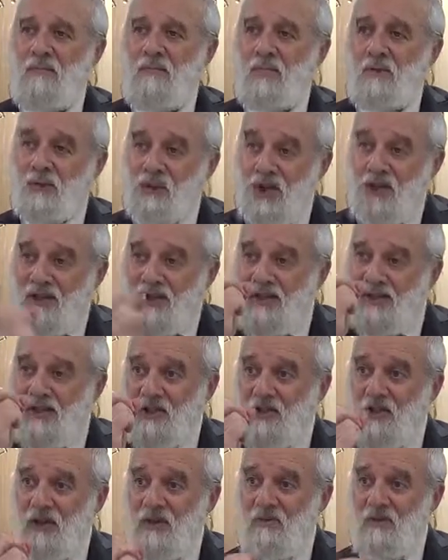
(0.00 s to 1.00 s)
Moshe tells
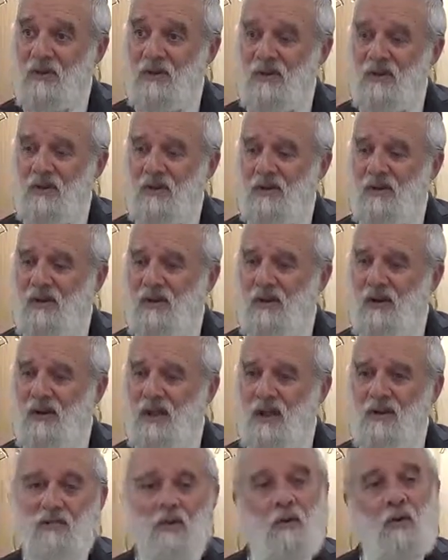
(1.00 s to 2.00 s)
Hashem,
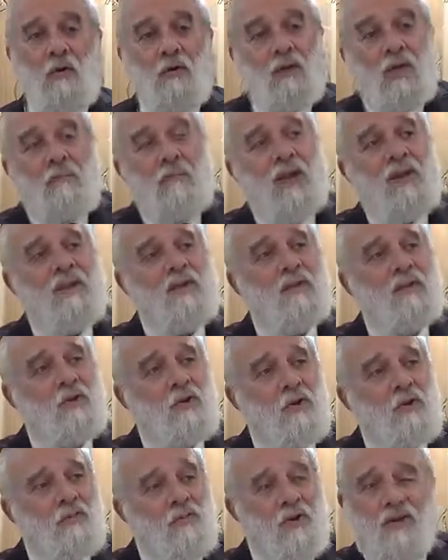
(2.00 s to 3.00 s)
even though they may
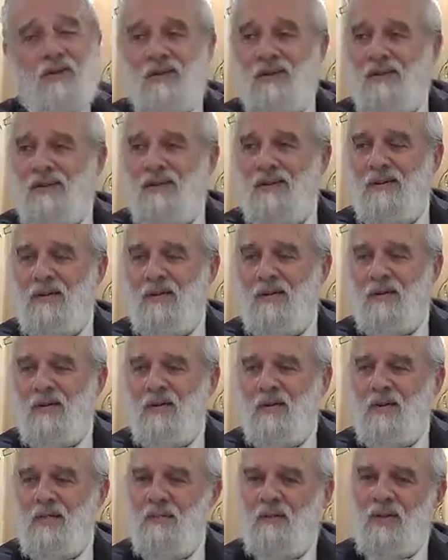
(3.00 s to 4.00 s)
deserve it,
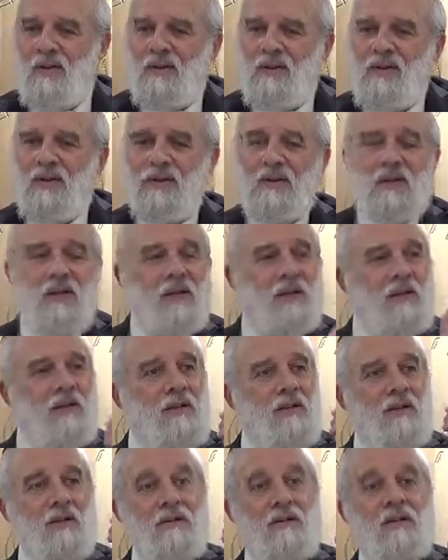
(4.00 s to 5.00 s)
but this is going to
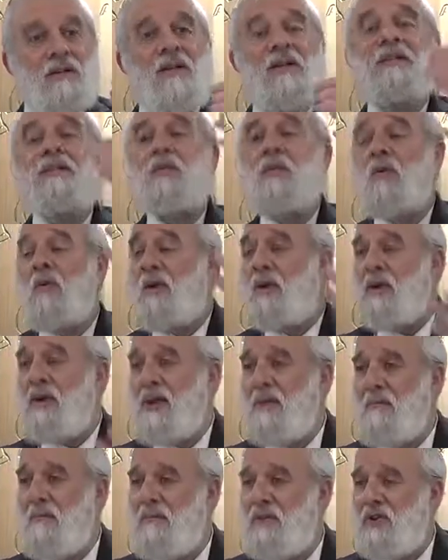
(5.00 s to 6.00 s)
desecrate the
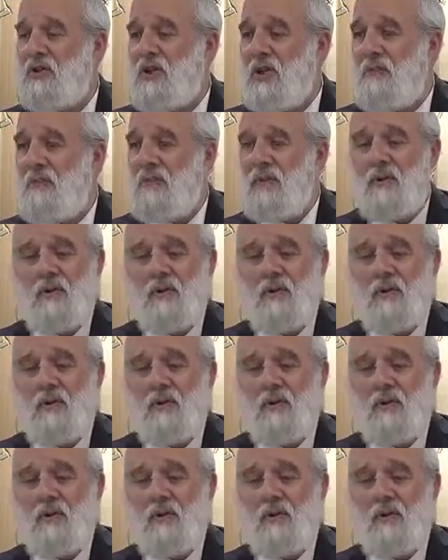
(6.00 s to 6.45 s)
name of Hashem.